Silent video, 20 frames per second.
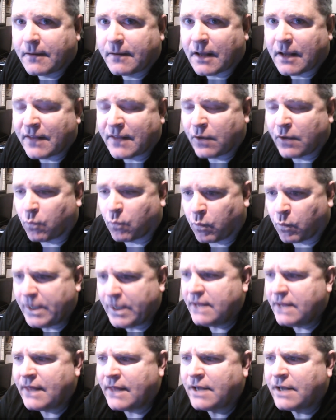And then
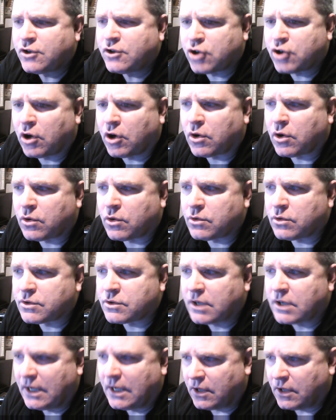we then
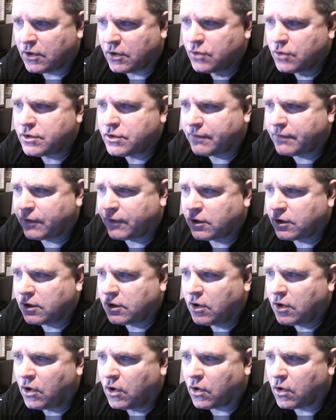chose Lucifer
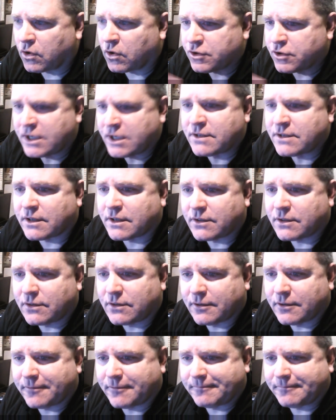or Jesus,